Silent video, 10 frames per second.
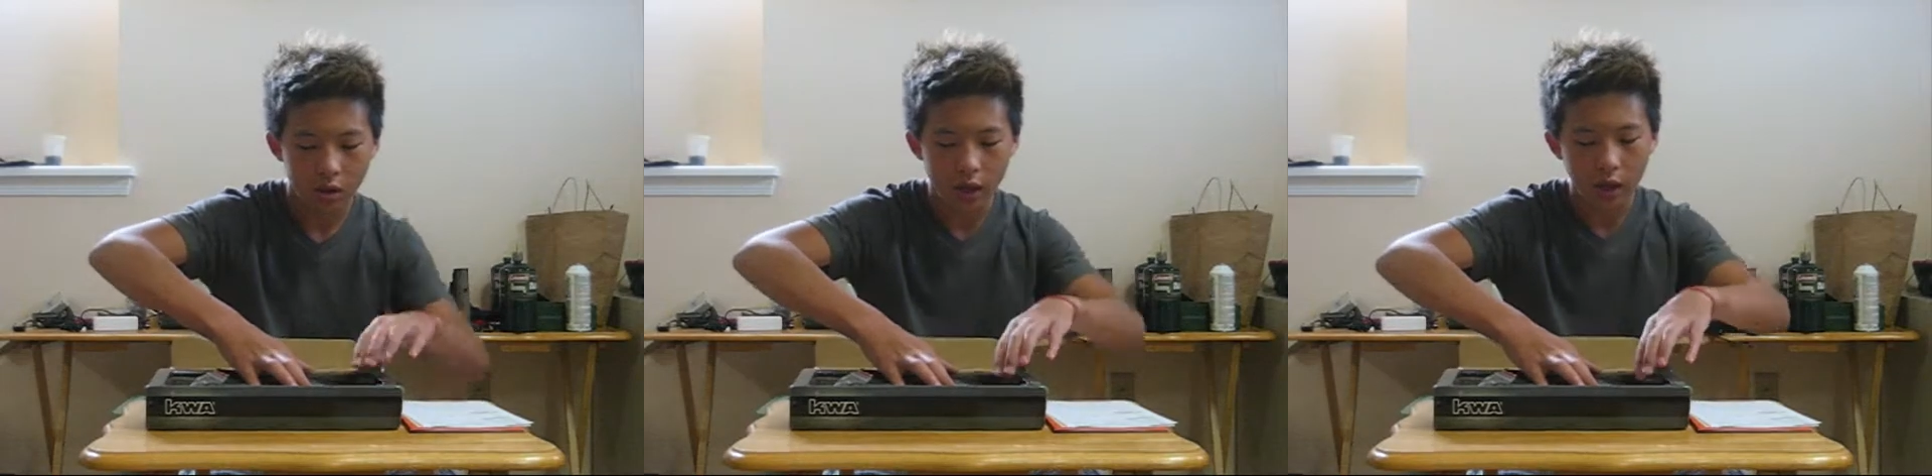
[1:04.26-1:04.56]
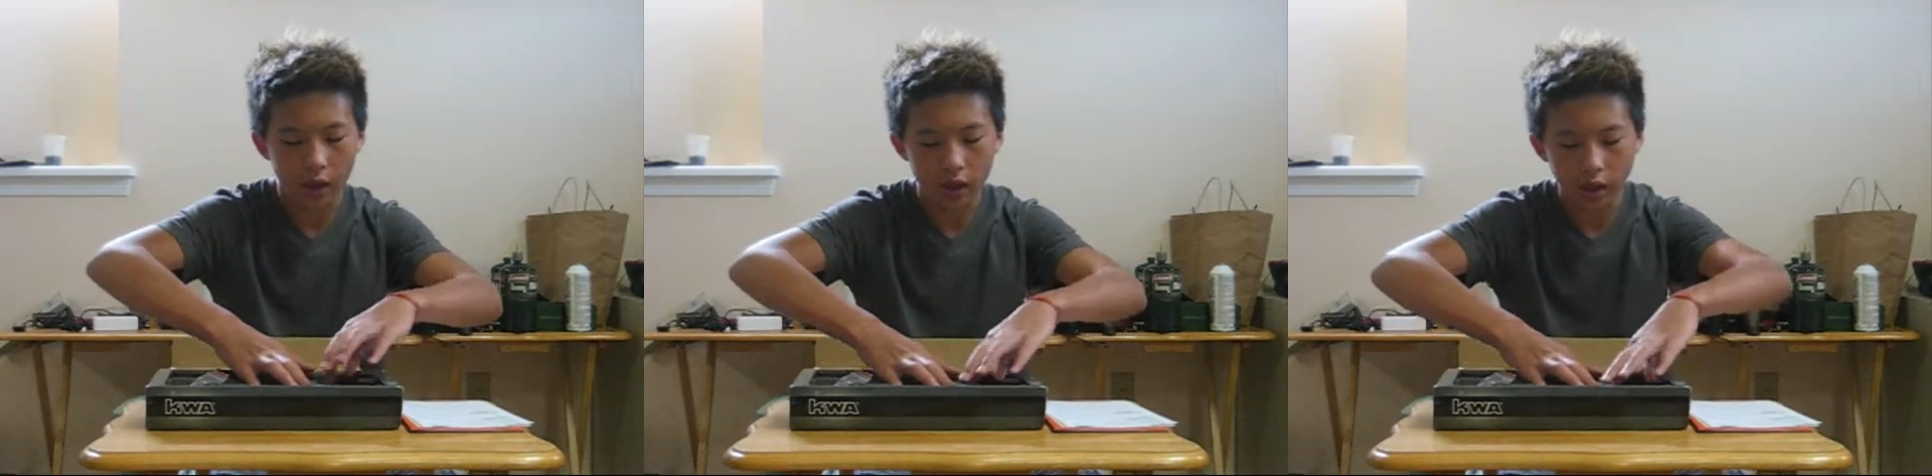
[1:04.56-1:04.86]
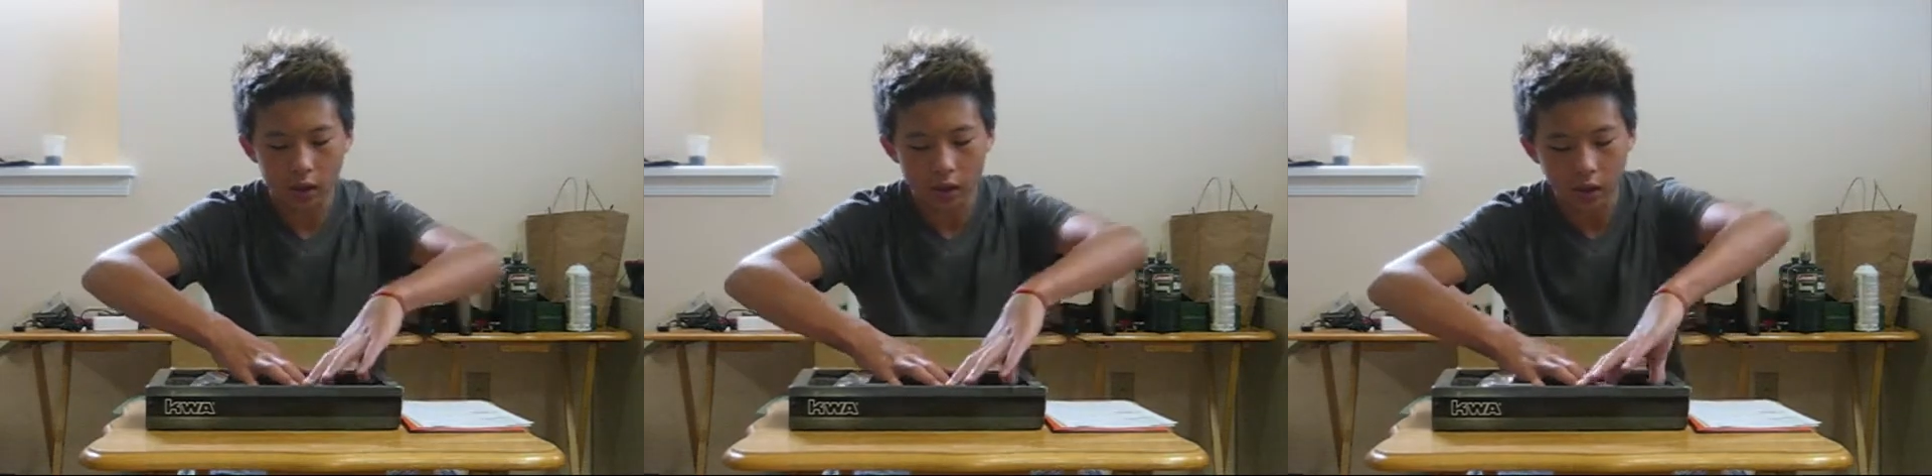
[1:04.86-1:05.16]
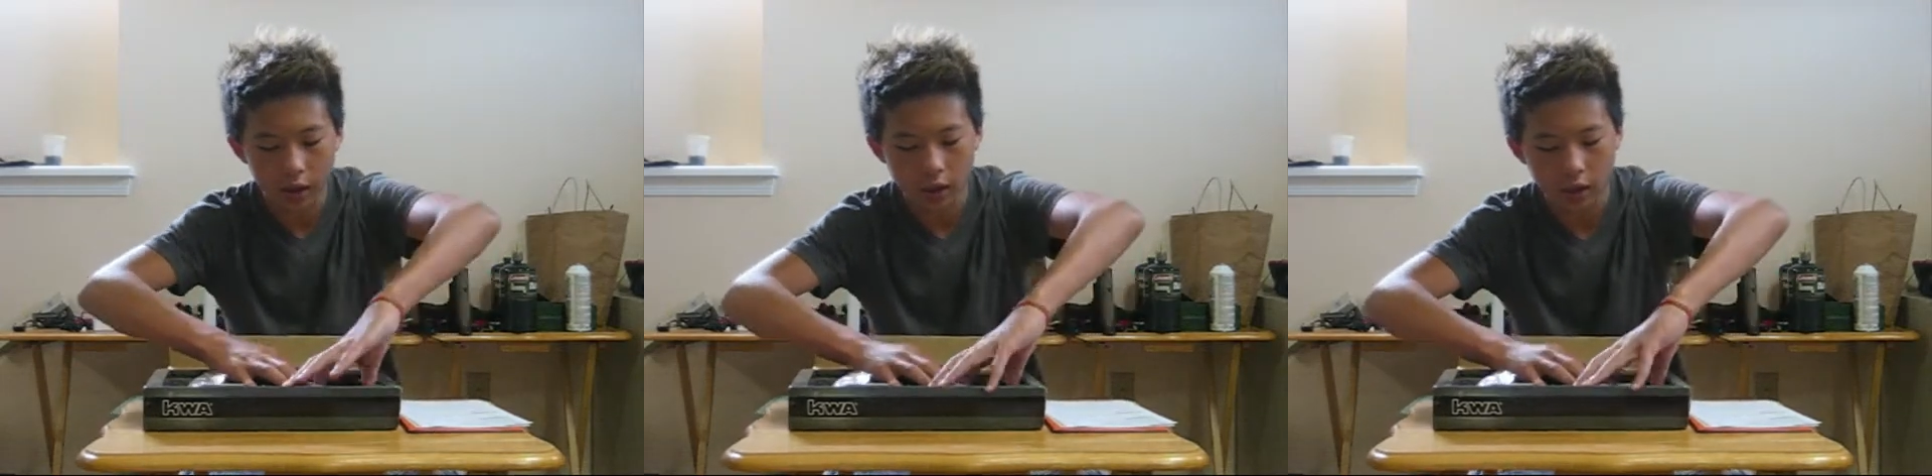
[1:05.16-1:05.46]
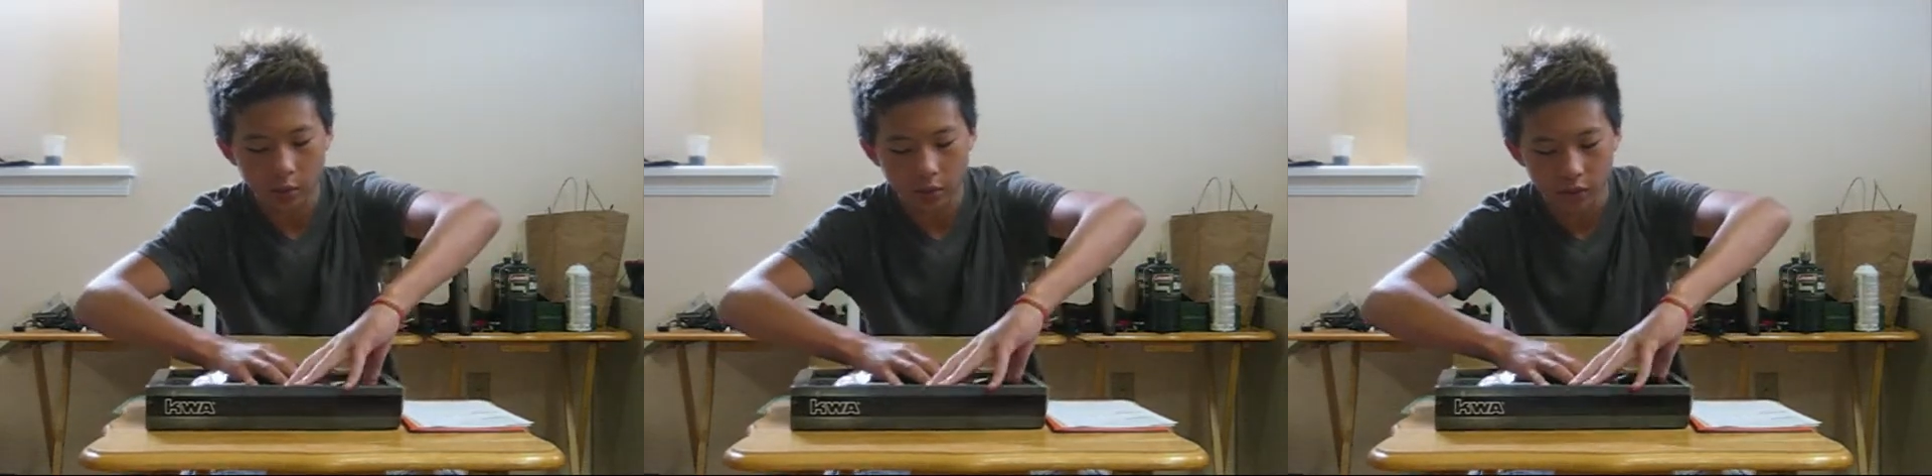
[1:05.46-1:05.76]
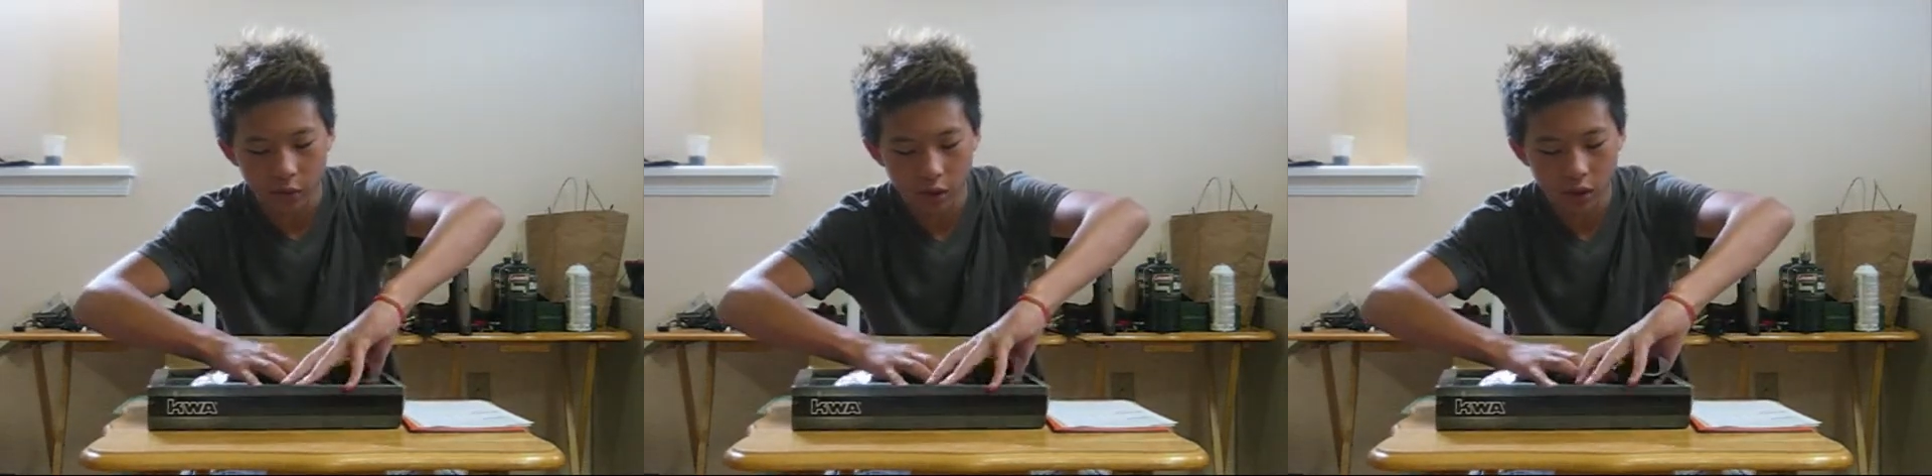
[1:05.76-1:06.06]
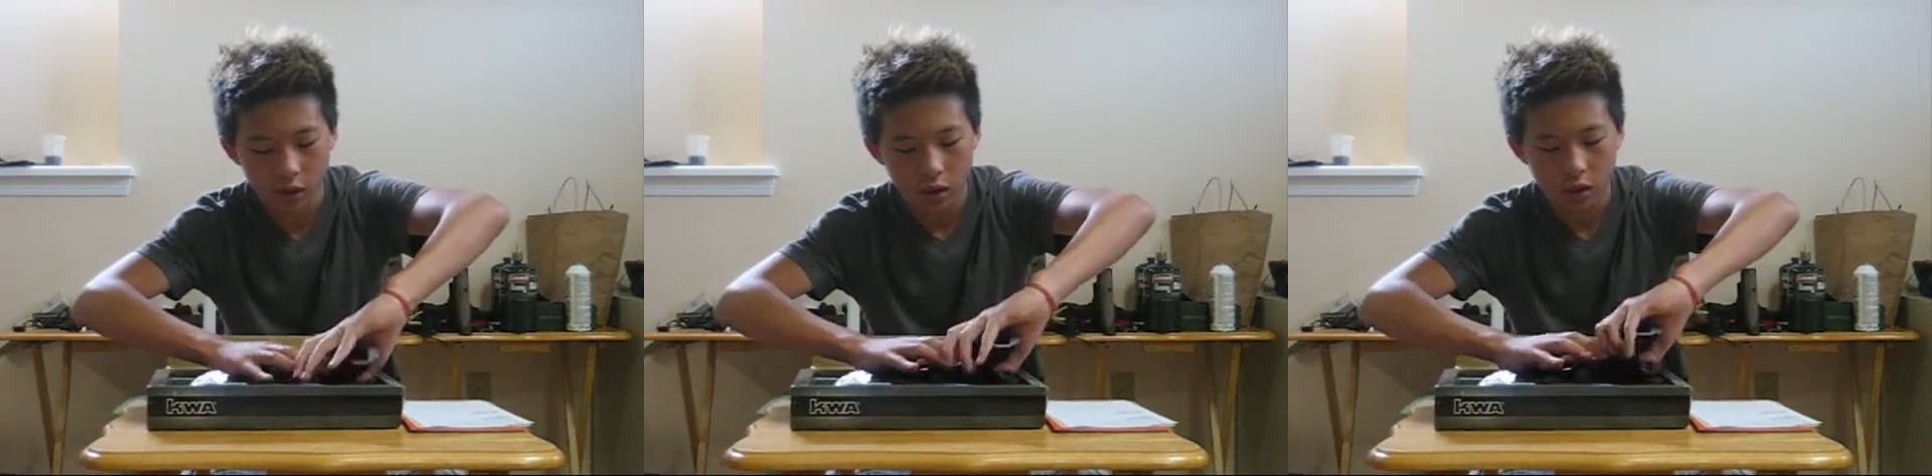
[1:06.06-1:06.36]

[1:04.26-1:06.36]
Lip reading: and like I said before,